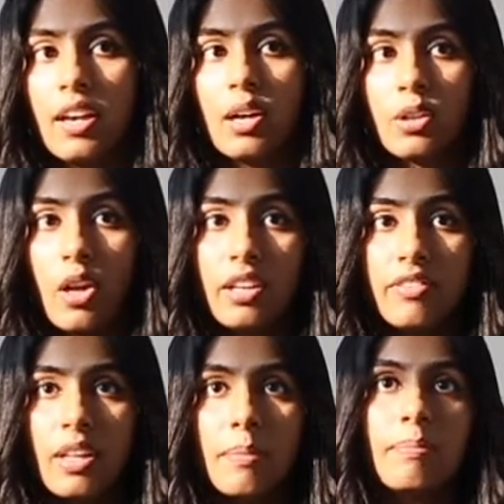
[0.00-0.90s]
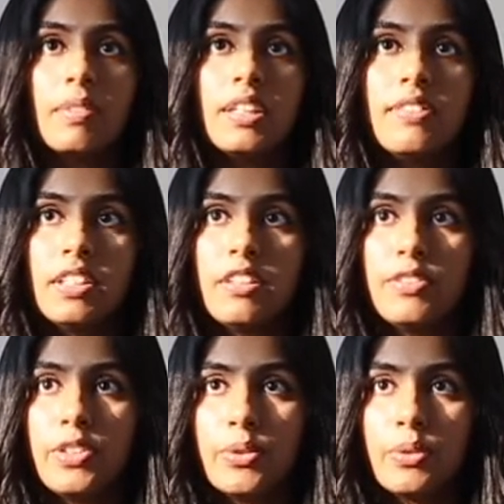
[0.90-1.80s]
A lot of them, even
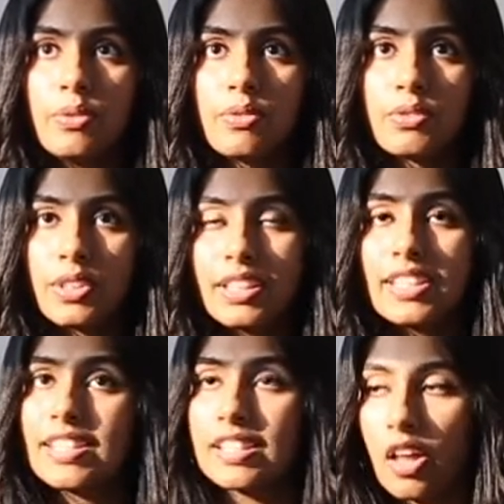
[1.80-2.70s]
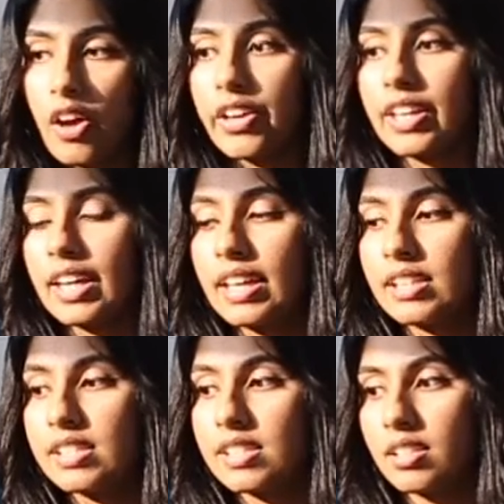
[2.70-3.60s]
if you really slog
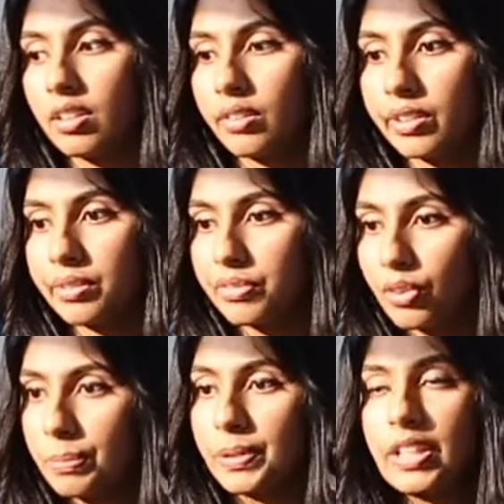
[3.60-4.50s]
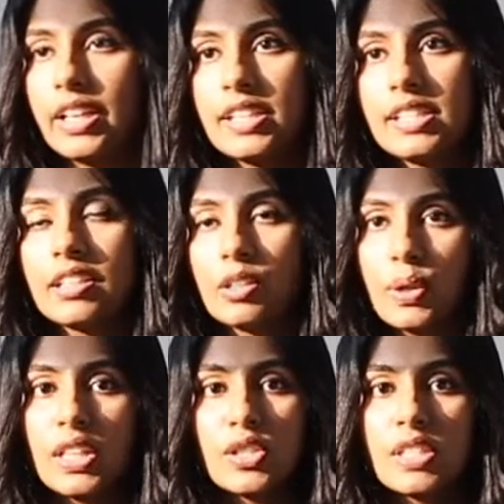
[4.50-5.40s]
and learn formulas and
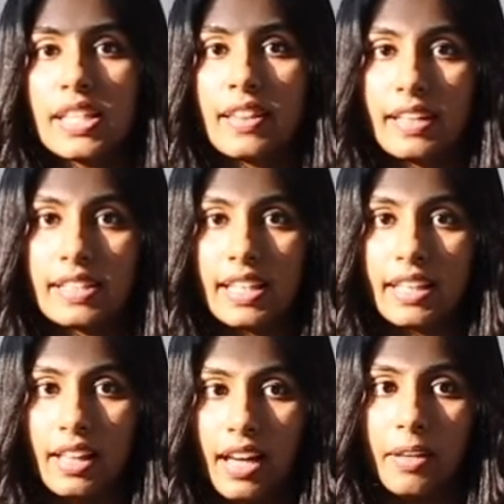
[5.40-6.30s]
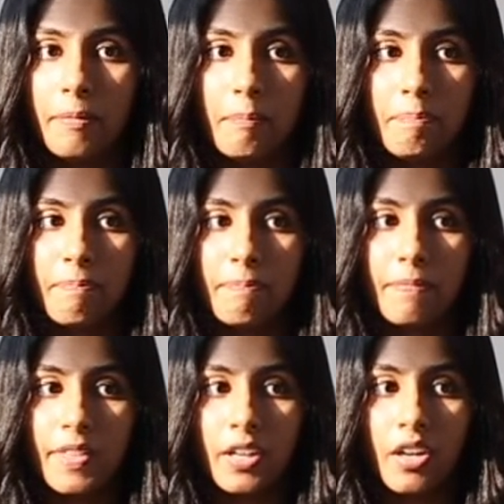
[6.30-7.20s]
equations and things like that,
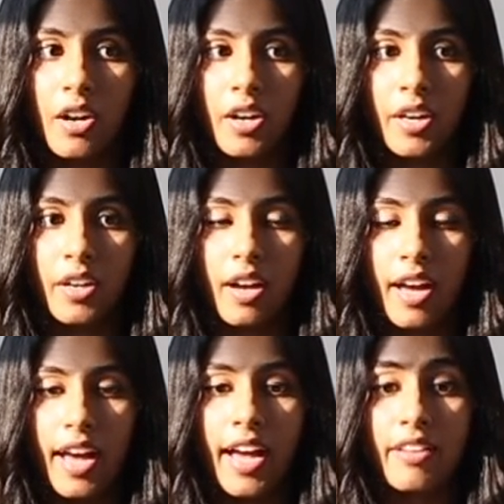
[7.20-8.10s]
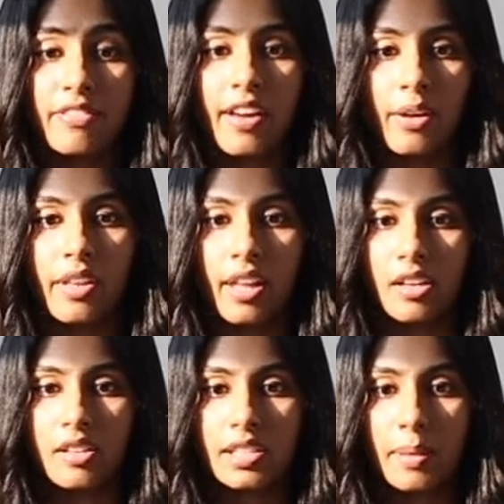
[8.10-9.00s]
I have found
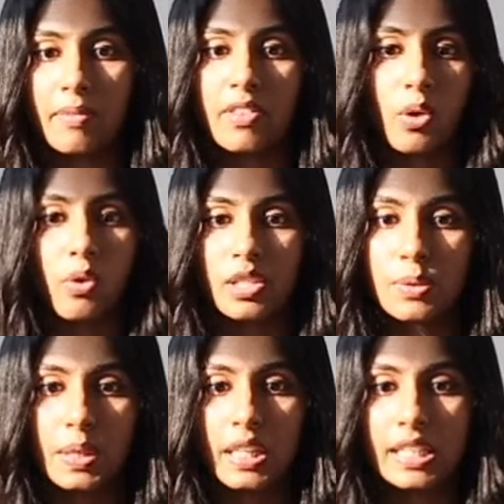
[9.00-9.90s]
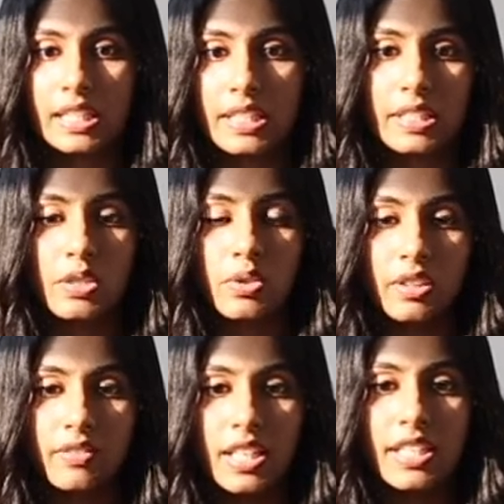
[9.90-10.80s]
that some of the coursework
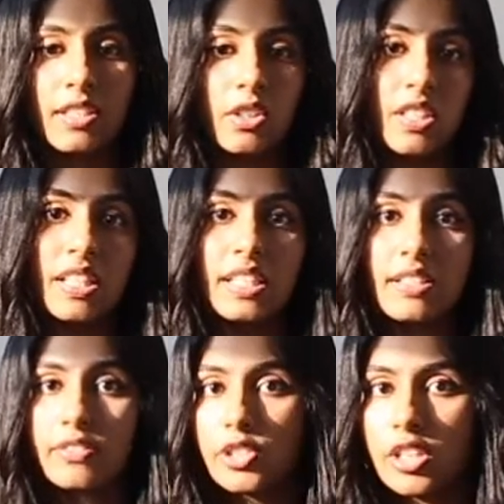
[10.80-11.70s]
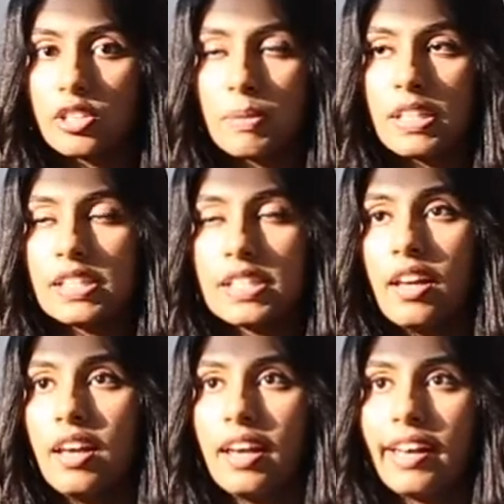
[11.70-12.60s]
takes a good sense of judgment,
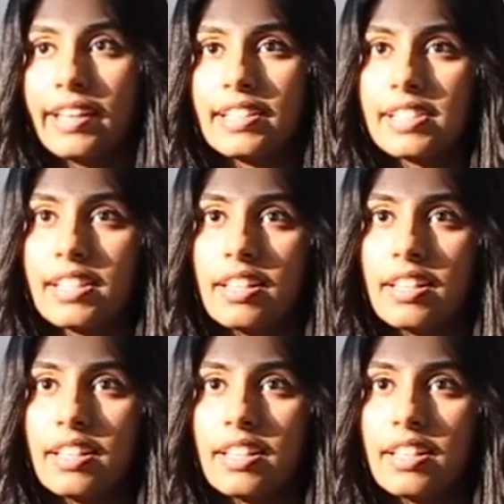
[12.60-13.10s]
and